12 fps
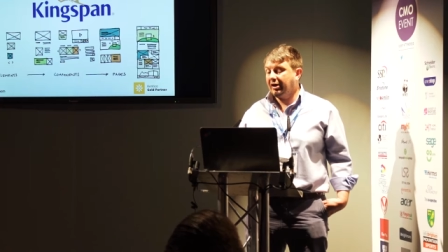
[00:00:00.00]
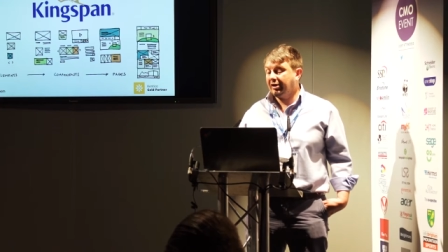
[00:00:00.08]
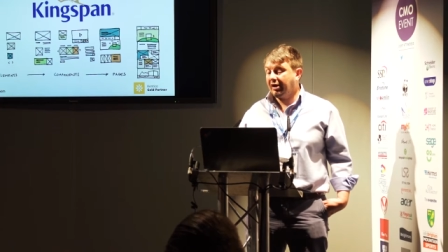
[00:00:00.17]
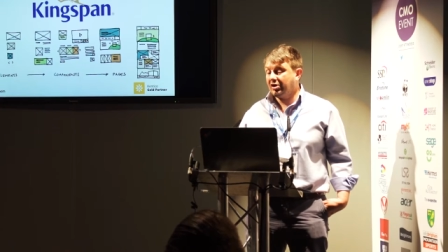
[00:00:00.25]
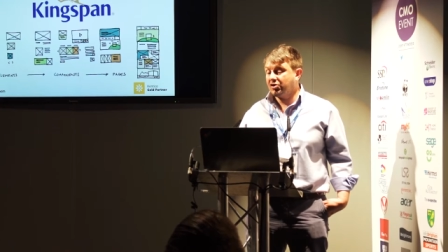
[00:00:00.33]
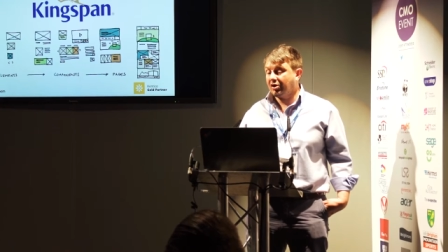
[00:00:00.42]
in
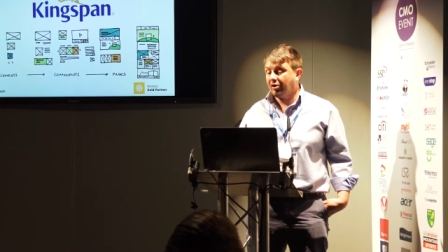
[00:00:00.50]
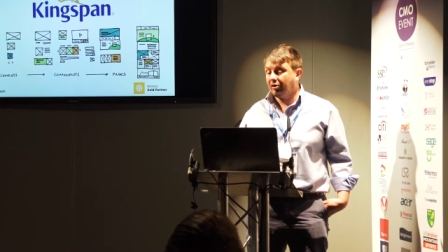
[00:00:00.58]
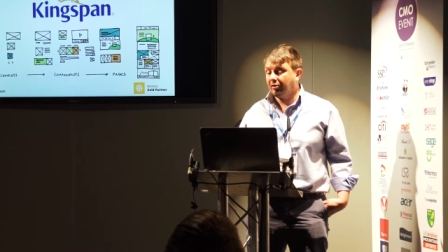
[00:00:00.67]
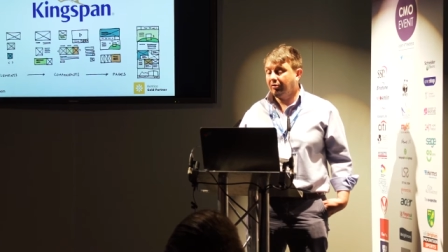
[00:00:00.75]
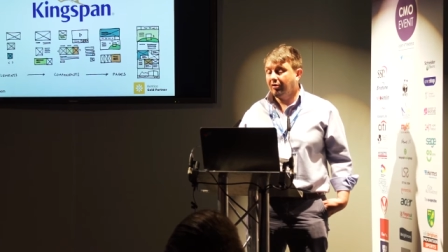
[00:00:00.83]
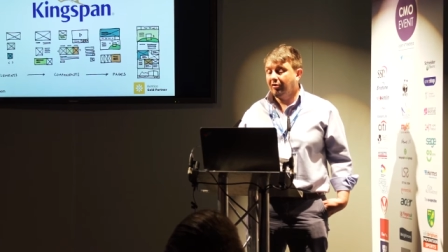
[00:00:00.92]

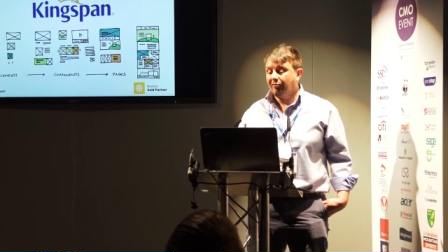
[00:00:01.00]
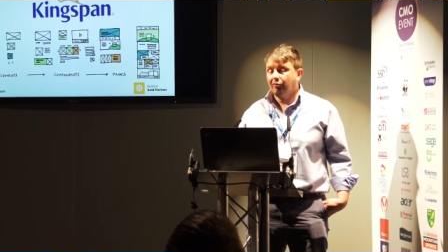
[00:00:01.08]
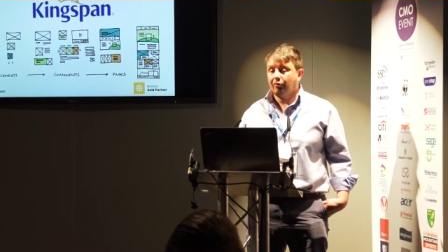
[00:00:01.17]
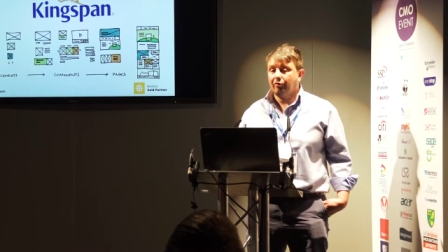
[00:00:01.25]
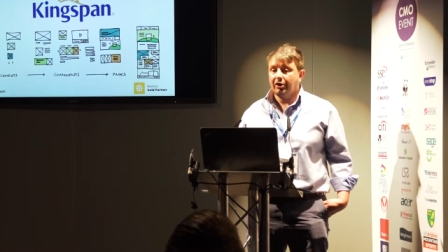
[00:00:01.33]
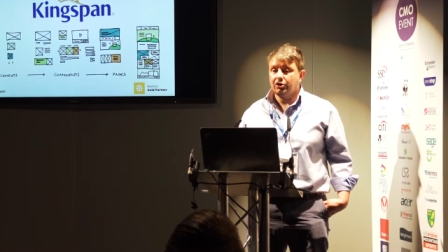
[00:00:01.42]
Kentico
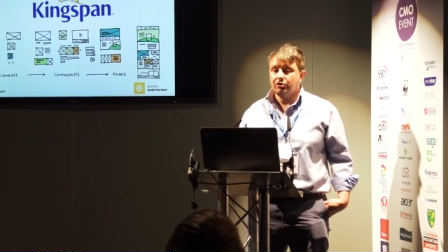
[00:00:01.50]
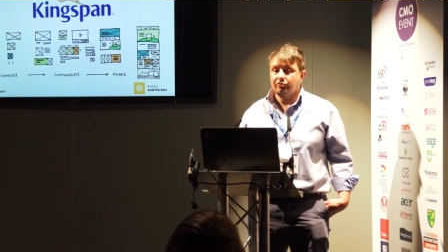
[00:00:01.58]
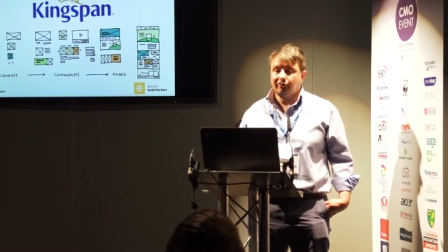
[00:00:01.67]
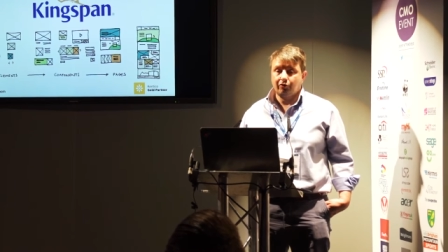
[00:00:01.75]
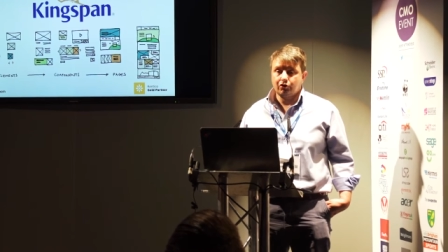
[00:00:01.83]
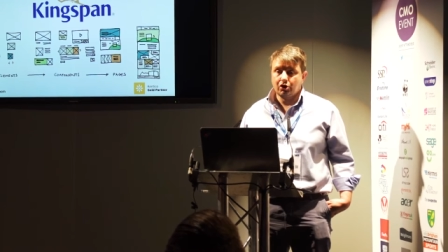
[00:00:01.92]
for a
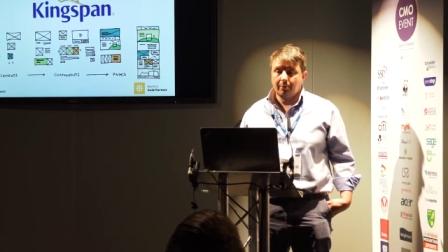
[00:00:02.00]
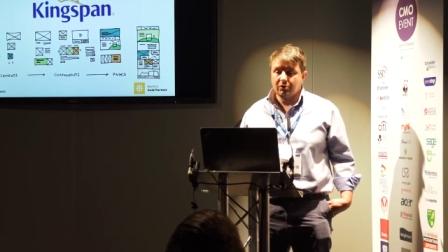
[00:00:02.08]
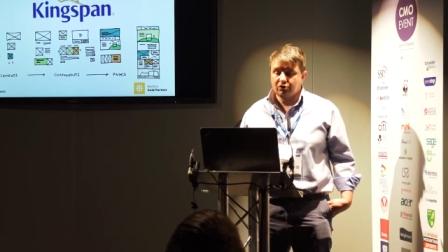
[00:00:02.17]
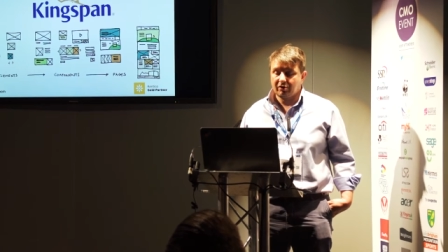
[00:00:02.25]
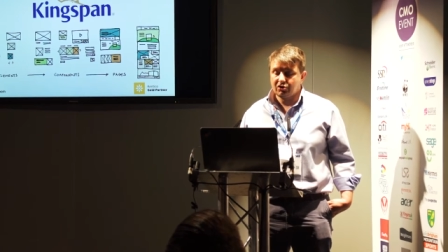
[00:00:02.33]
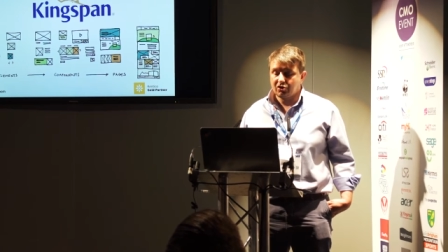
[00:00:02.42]
for a German
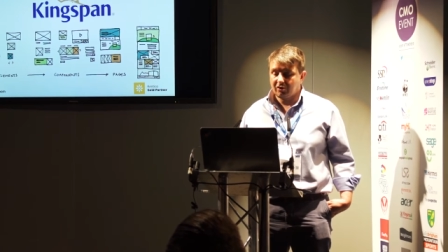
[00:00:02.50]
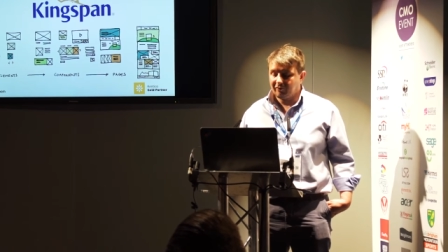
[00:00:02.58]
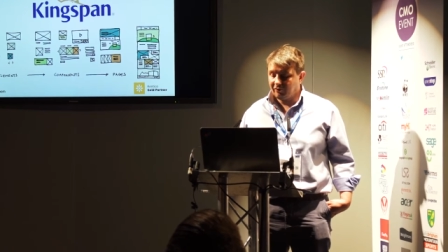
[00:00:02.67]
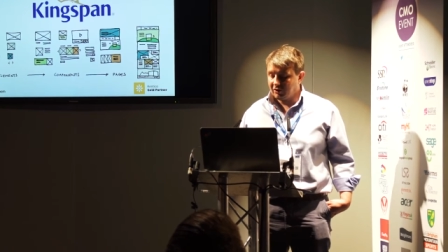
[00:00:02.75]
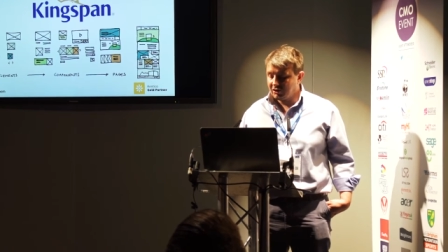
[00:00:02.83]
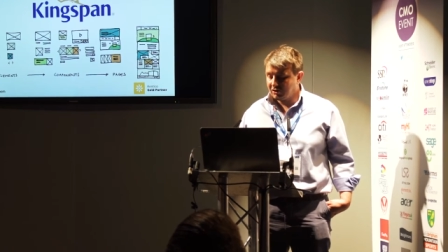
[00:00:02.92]
trade show
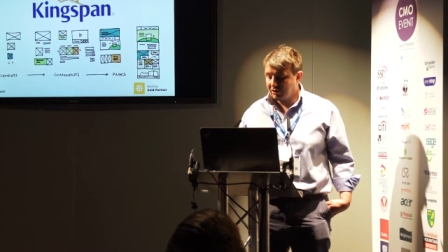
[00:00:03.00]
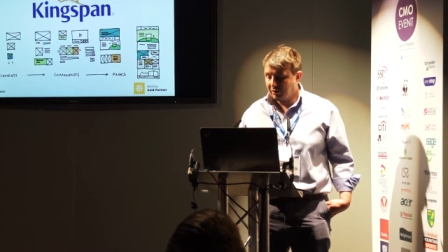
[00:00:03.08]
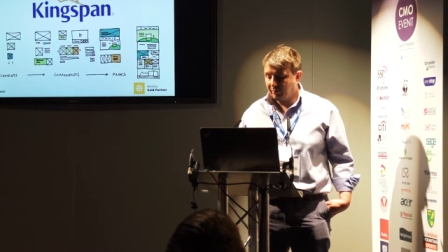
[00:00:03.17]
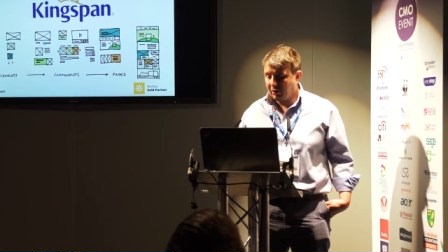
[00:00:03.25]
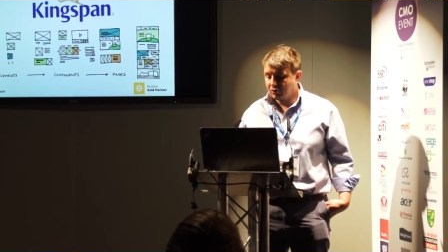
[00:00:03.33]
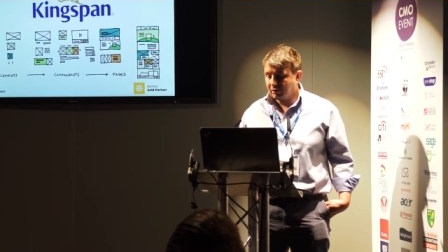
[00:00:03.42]
for this uh,
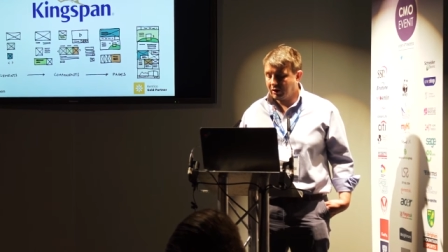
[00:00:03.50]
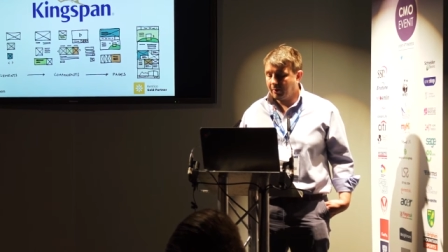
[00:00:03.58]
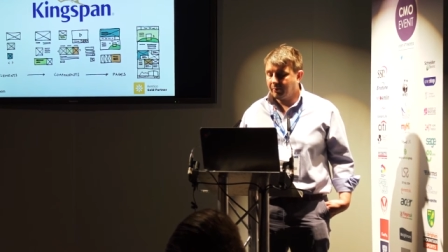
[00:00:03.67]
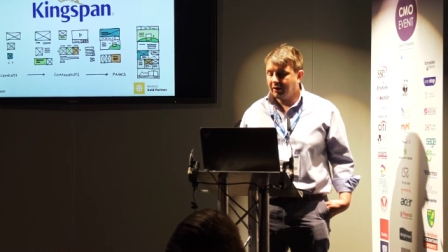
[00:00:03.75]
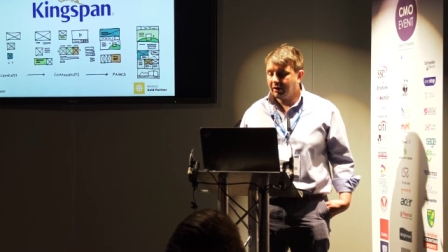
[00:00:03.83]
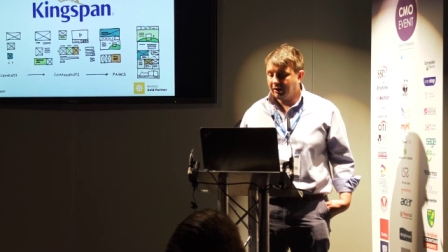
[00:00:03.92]
Belgian
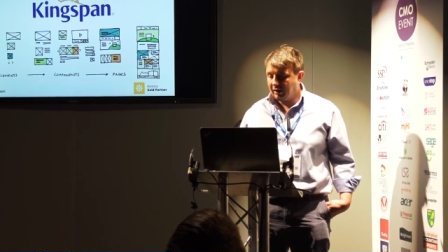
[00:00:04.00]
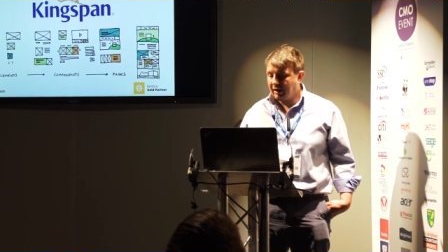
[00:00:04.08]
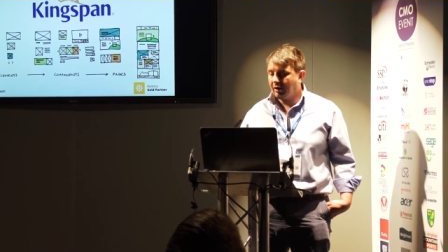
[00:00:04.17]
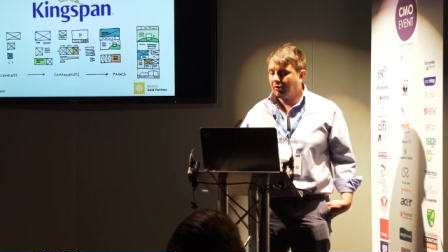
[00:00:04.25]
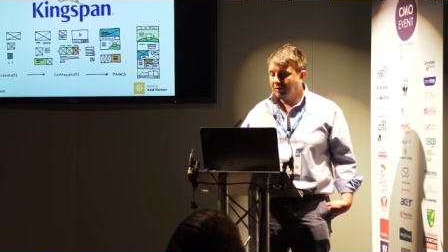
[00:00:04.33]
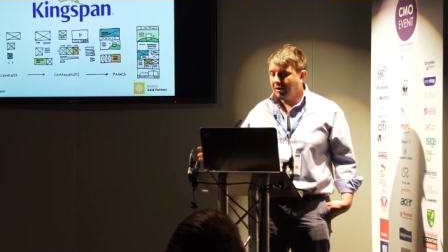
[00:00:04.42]
company, and
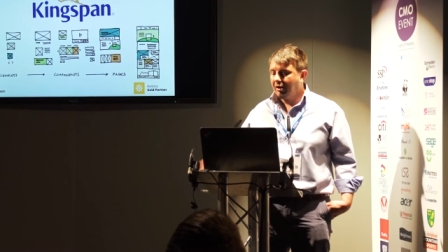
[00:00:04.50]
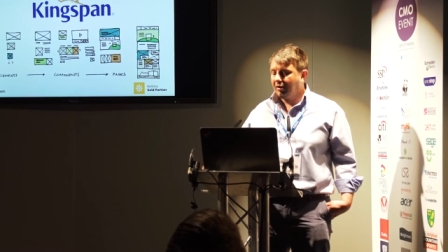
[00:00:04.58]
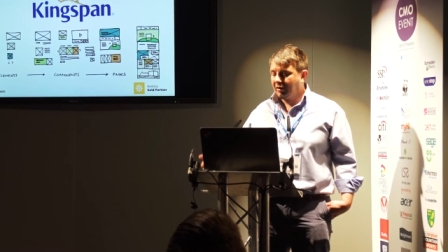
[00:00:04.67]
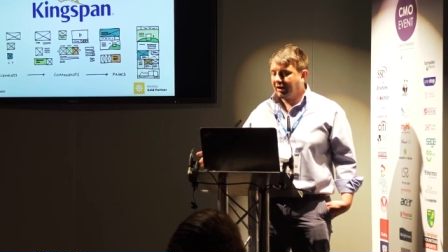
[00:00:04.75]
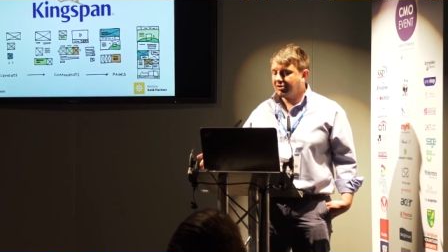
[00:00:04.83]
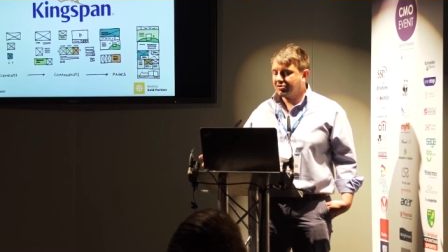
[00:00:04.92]
now
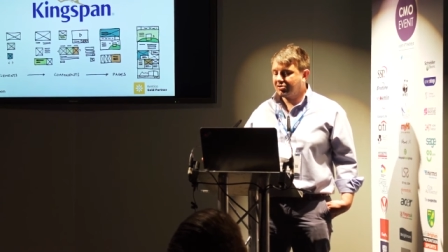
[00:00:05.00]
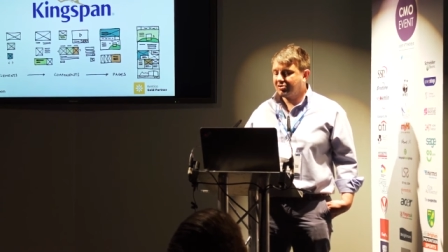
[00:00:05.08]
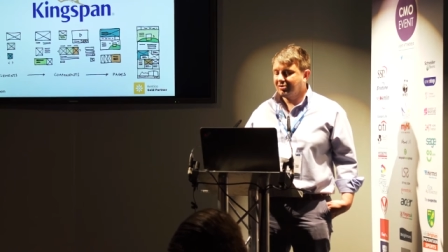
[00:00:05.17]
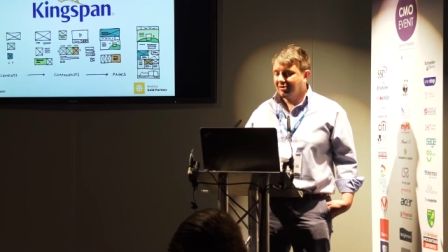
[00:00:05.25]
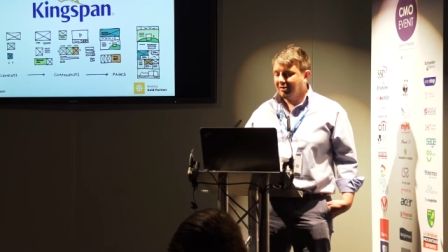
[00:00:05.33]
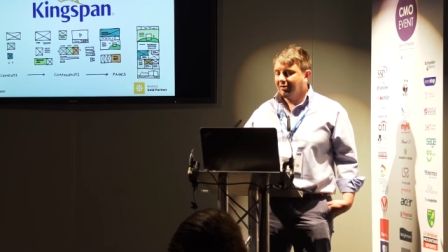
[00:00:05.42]
that's